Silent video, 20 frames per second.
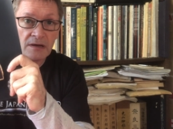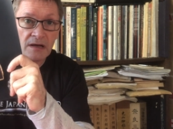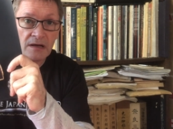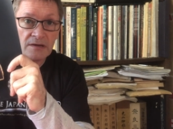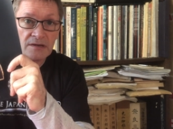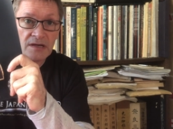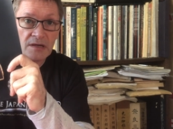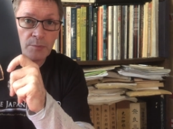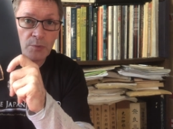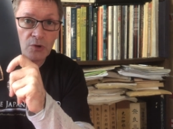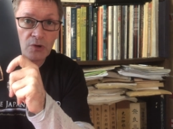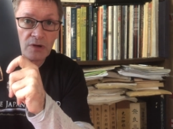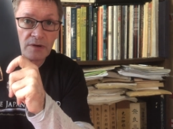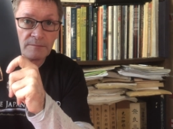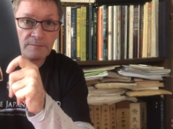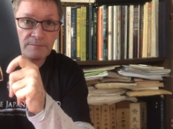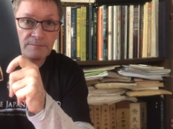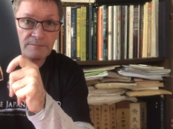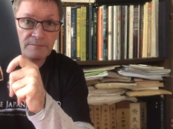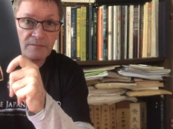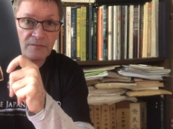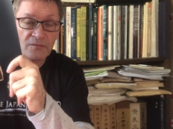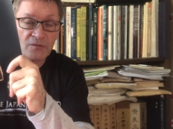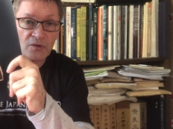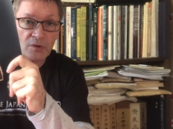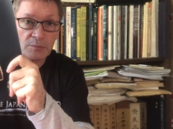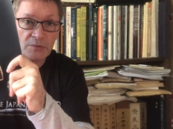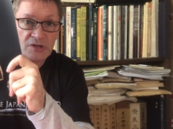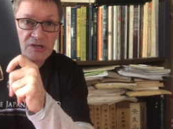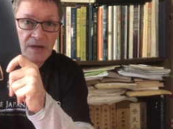yearbook
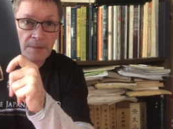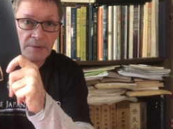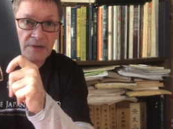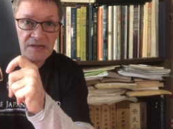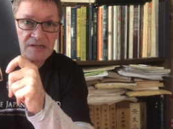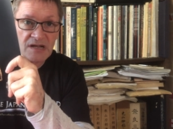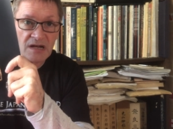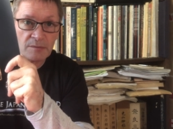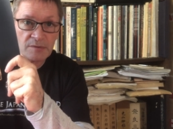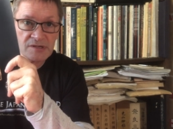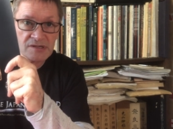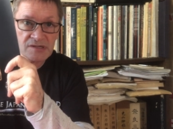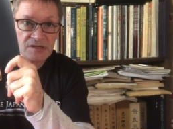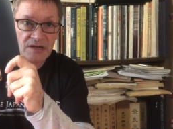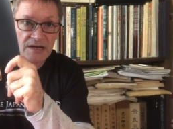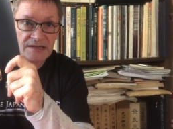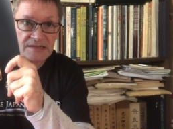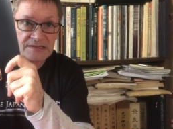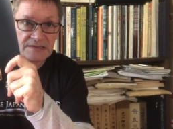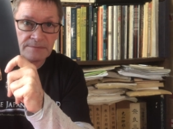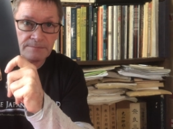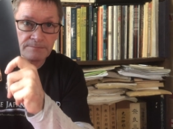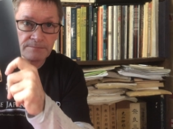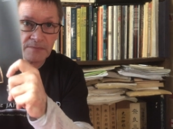from the Japanese Arms Society,